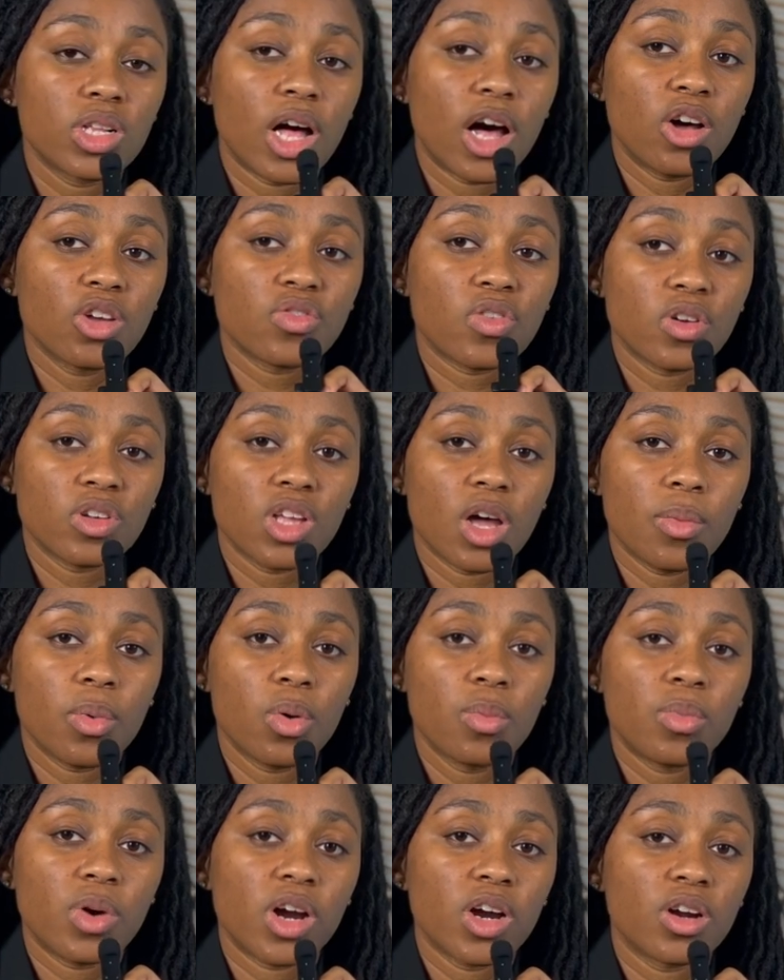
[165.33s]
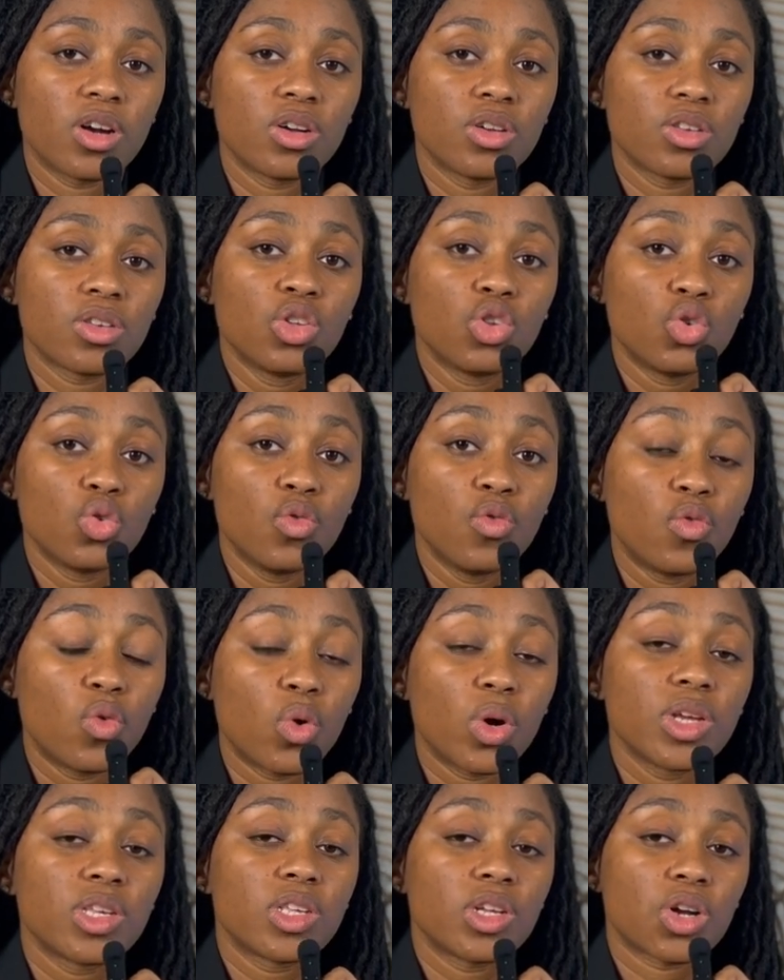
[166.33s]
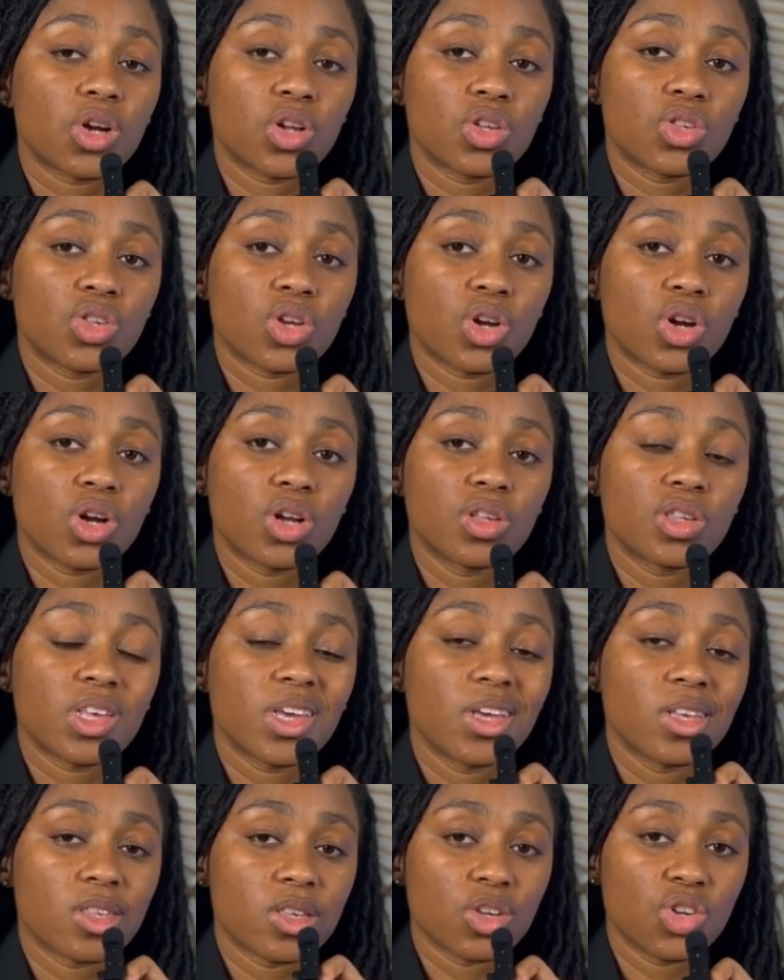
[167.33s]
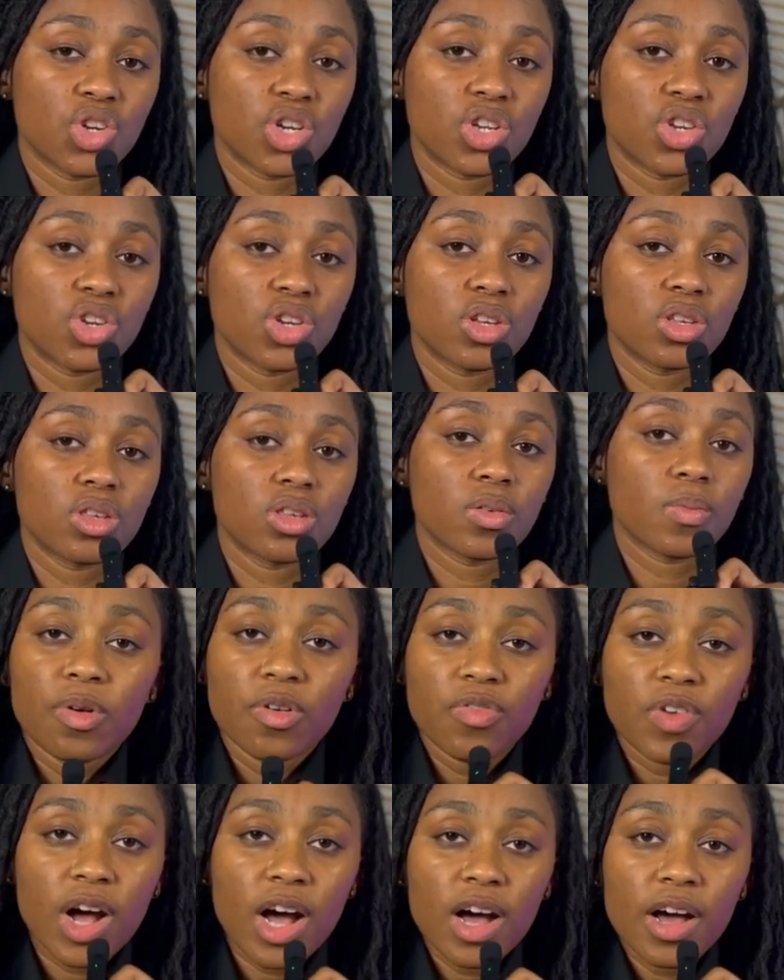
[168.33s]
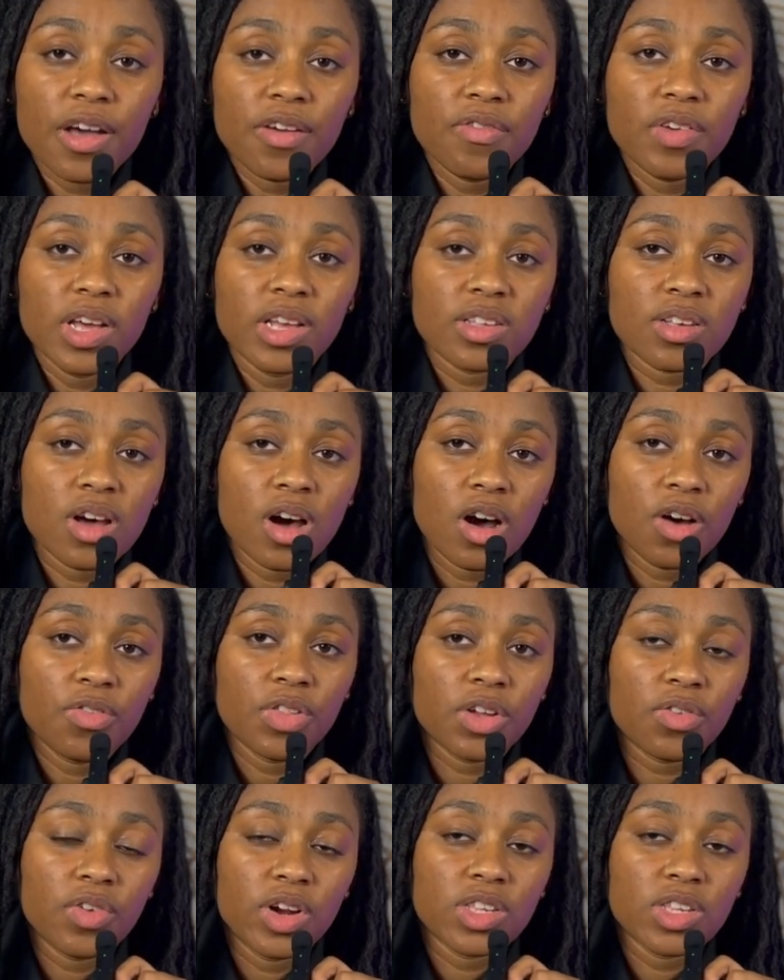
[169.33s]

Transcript: allows first time homebuyers to voice their concerns and suggestions. Number five is conflict